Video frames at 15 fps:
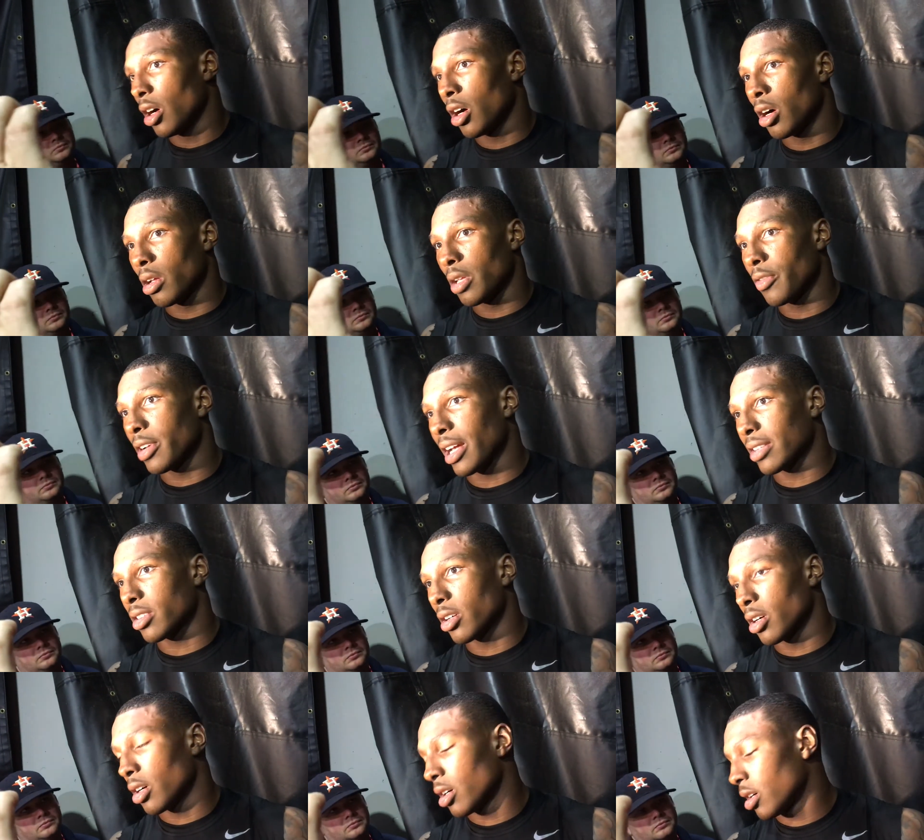Uh, even
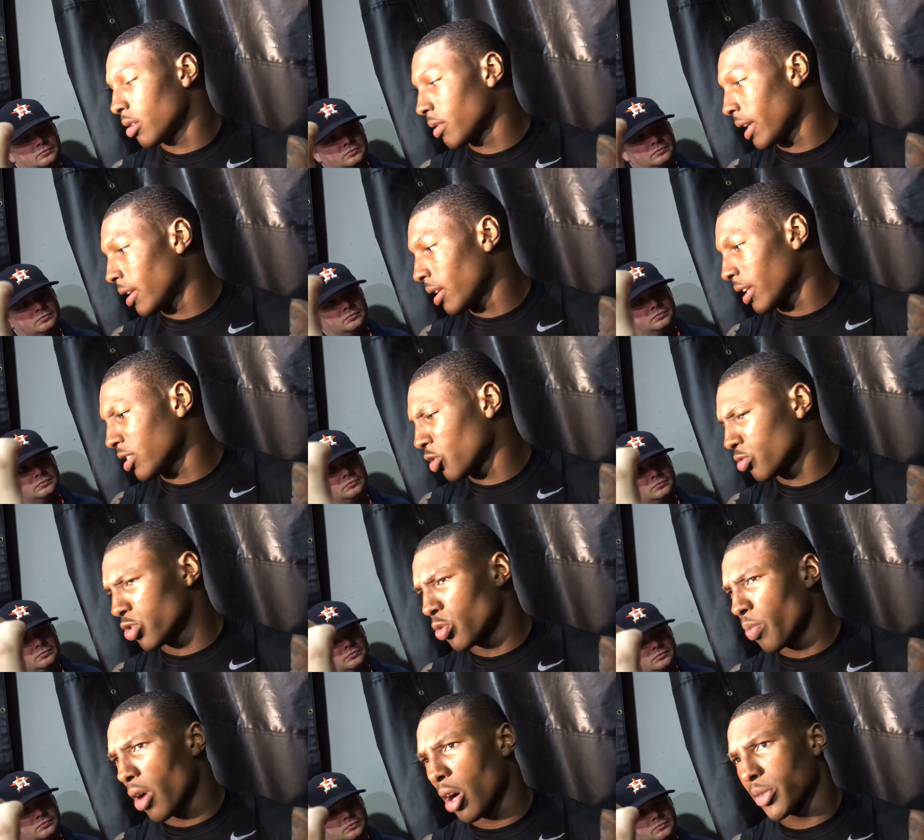after uh, they, they, threw
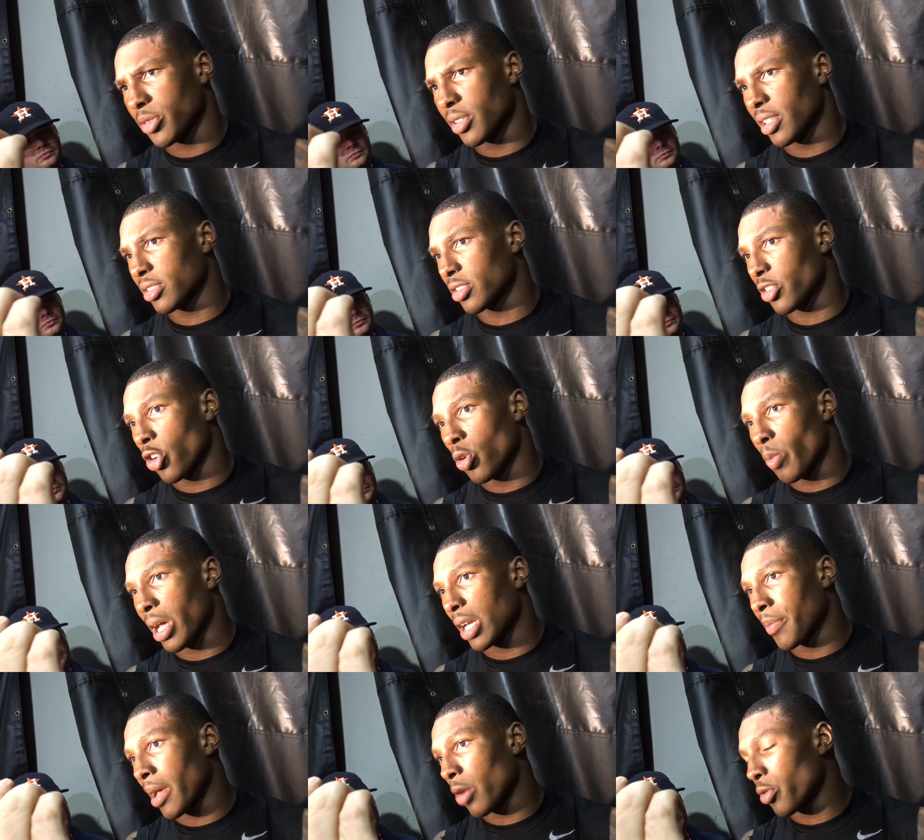two balls on us and scored
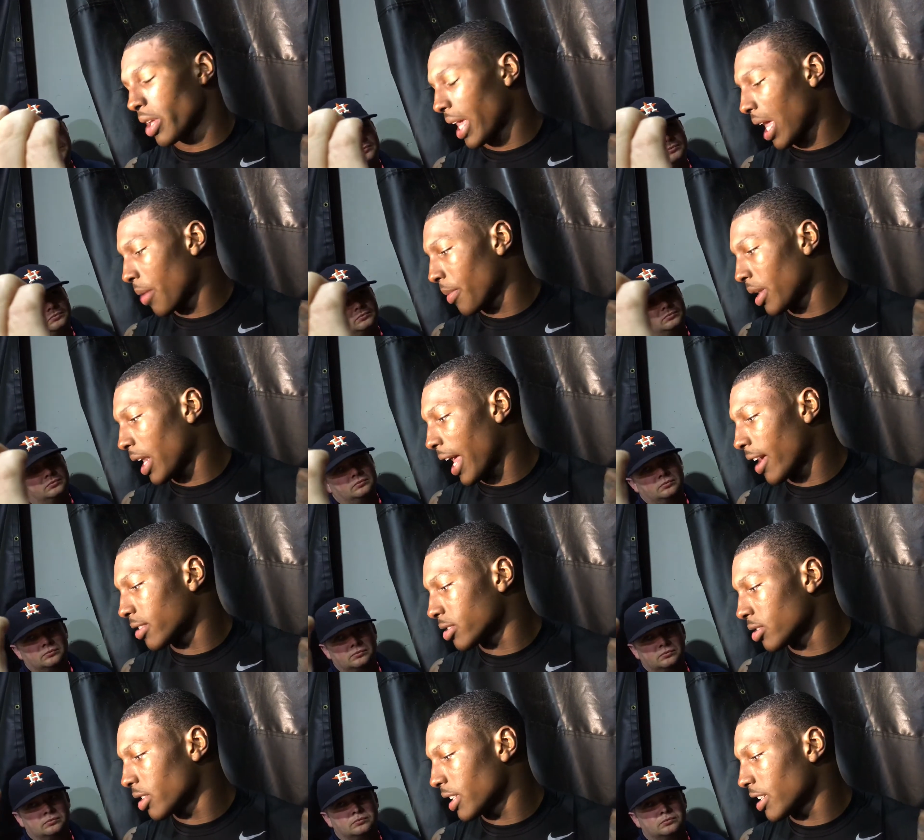back to back, we came in and
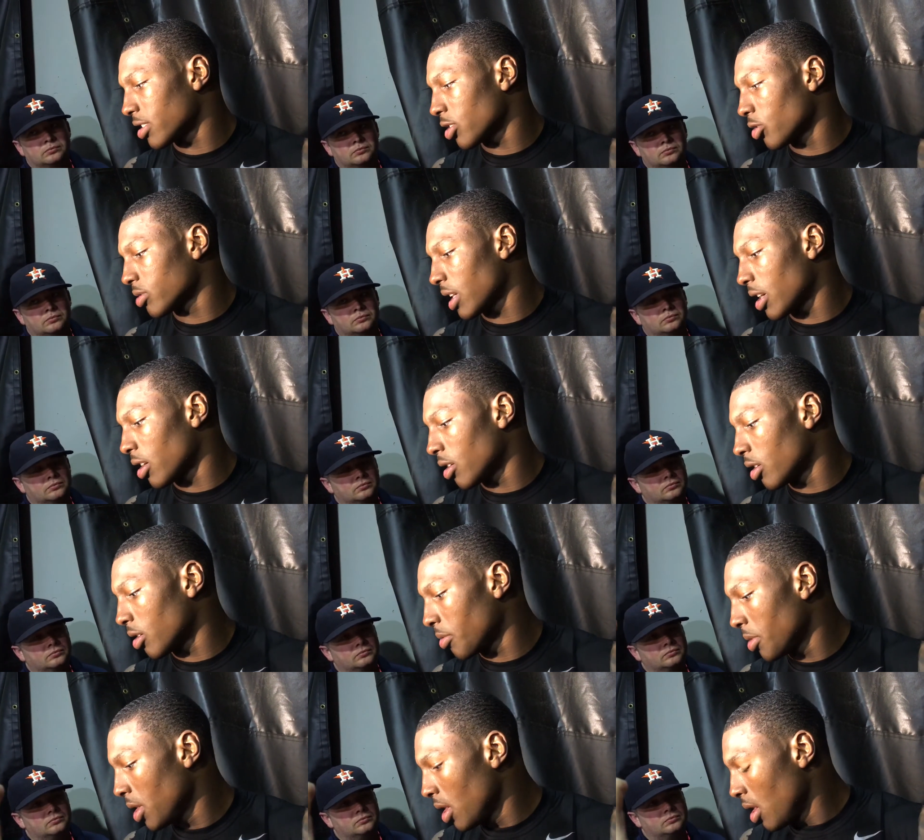answered. And that shows how
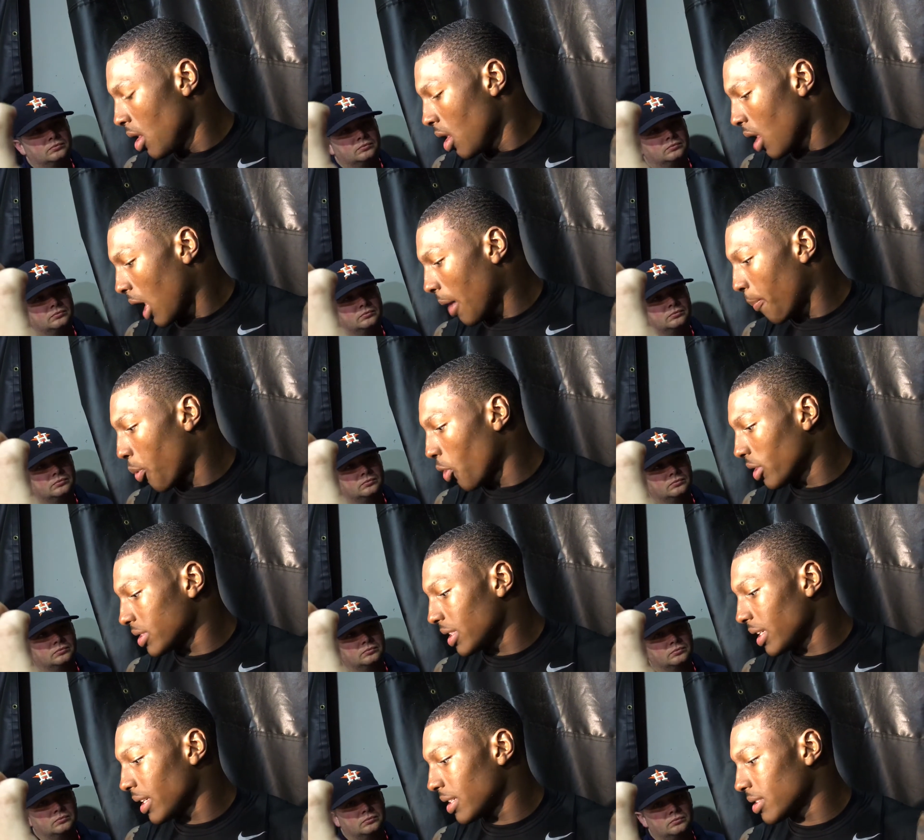um, how
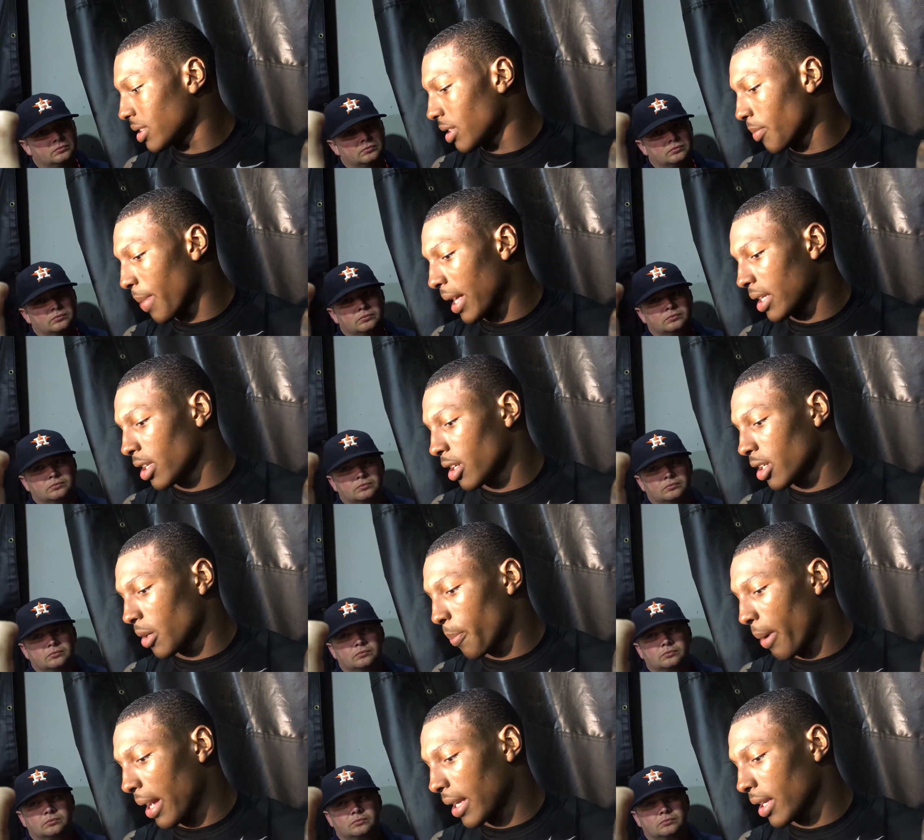poised he is back there in
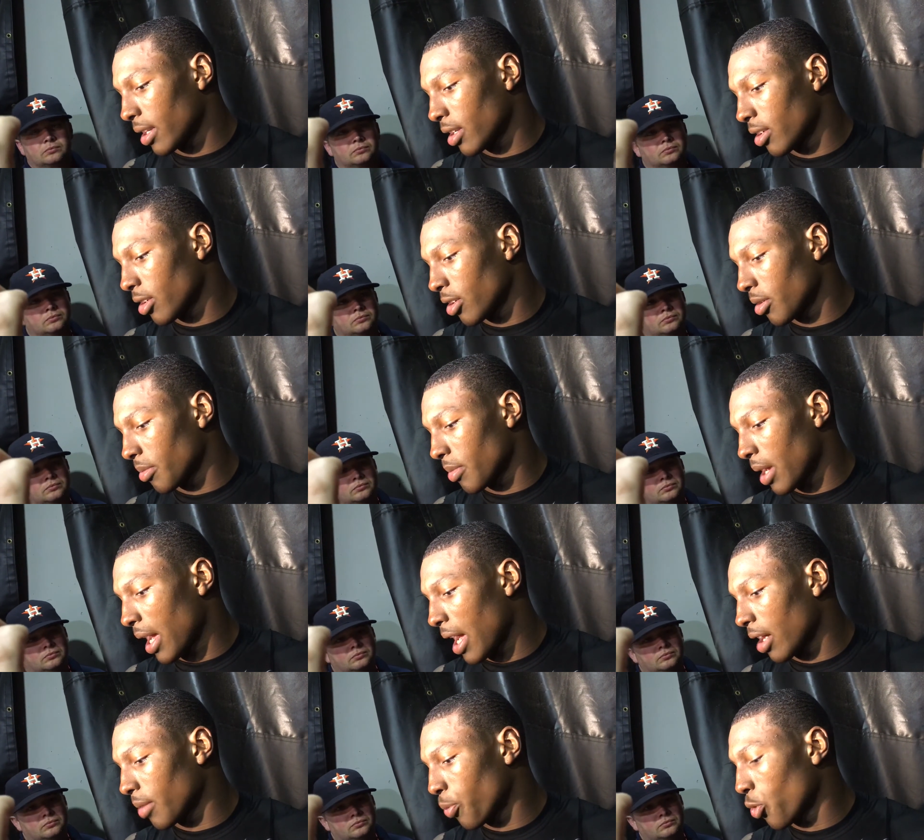the pocket and, um,
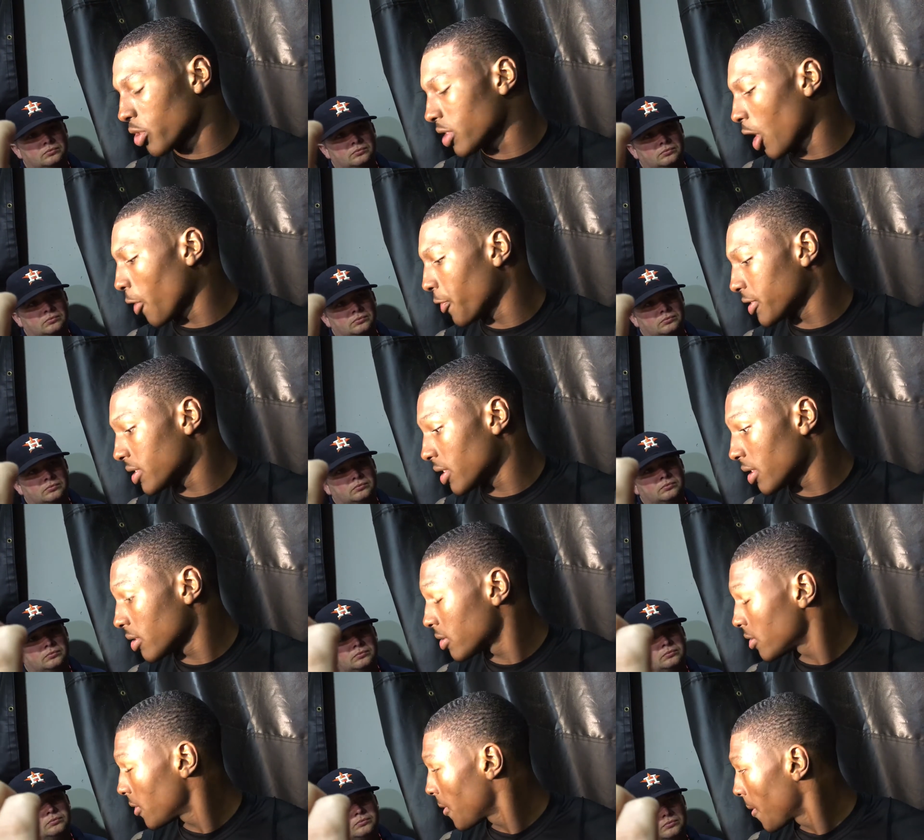and how poised the offense is.
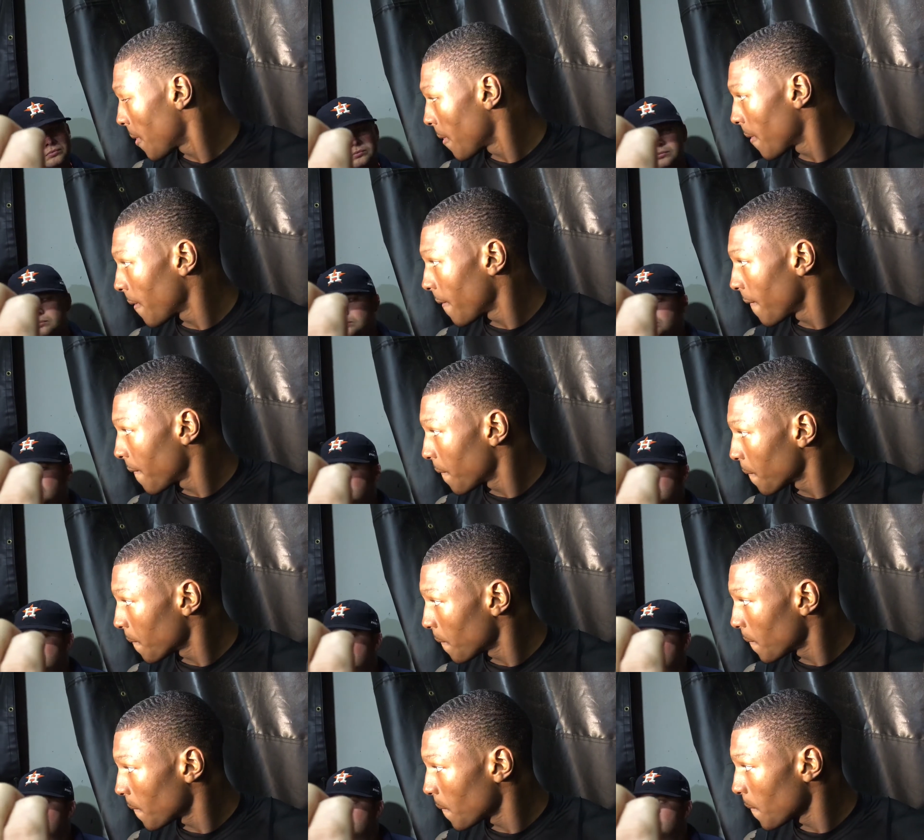What was the message
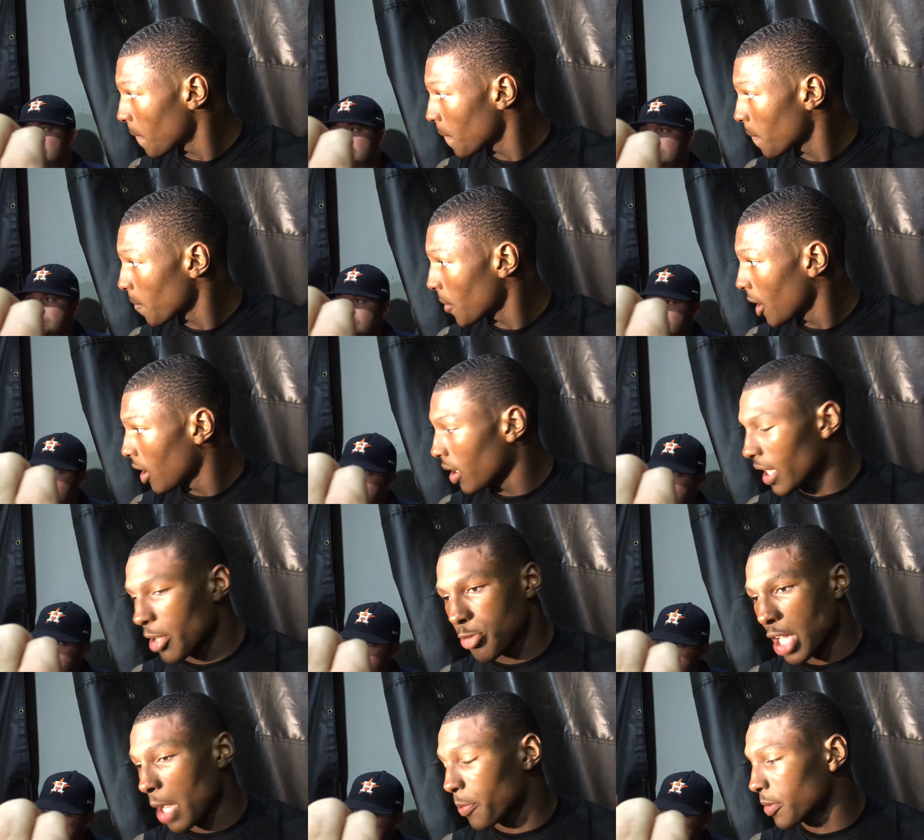at halftime?
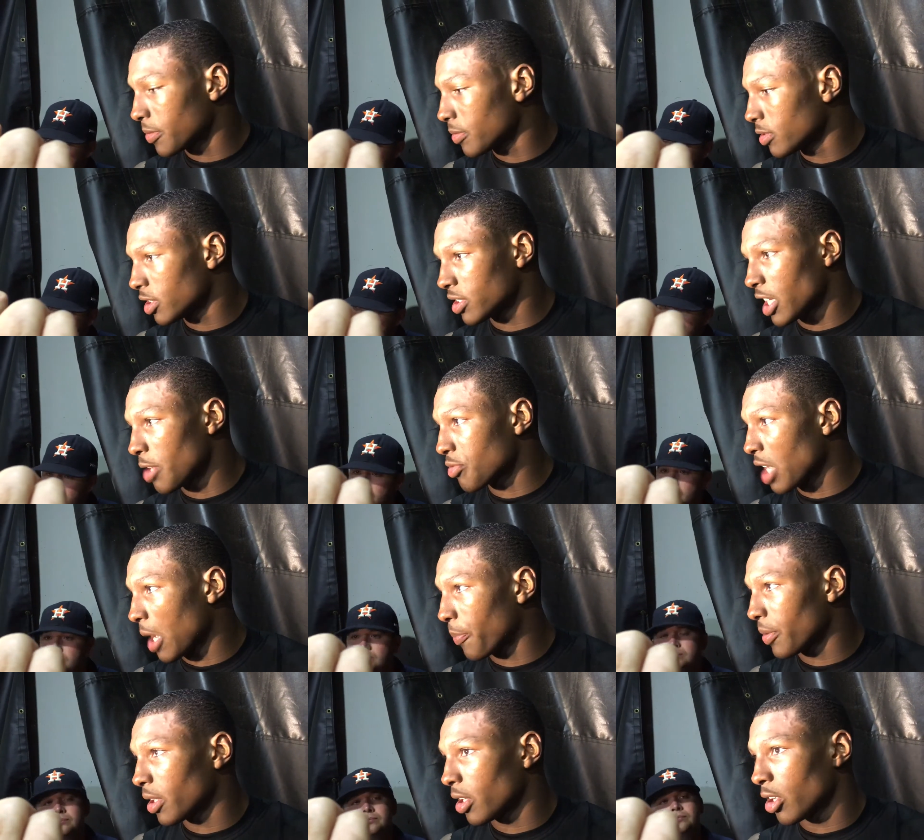Keep chopping. Just keep
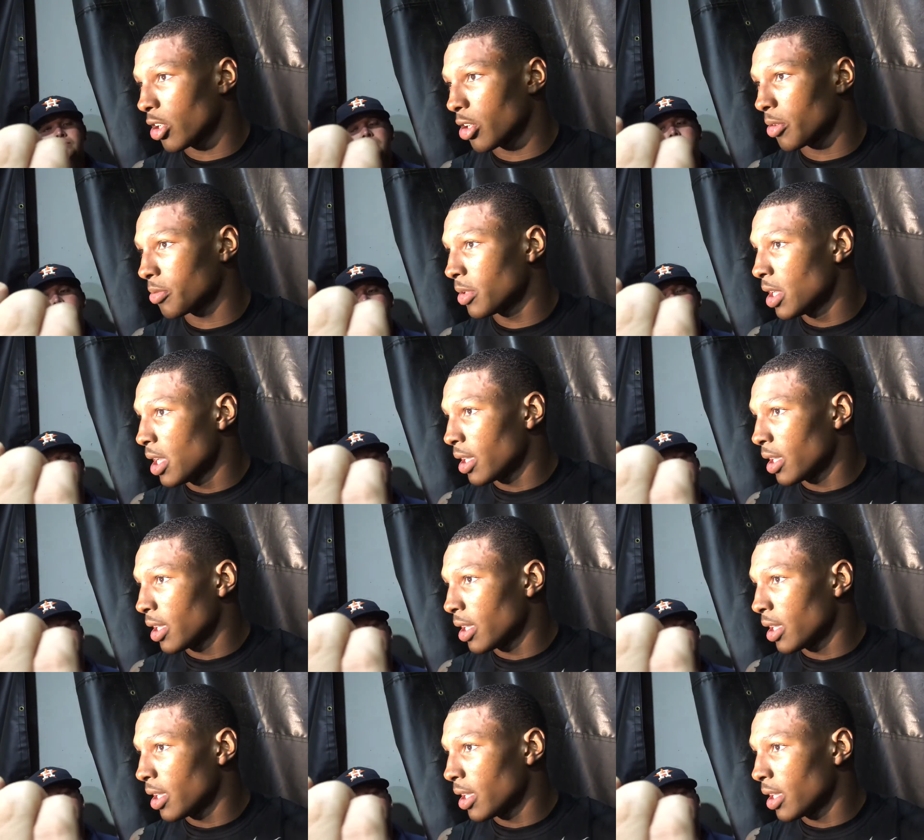chopping. Um,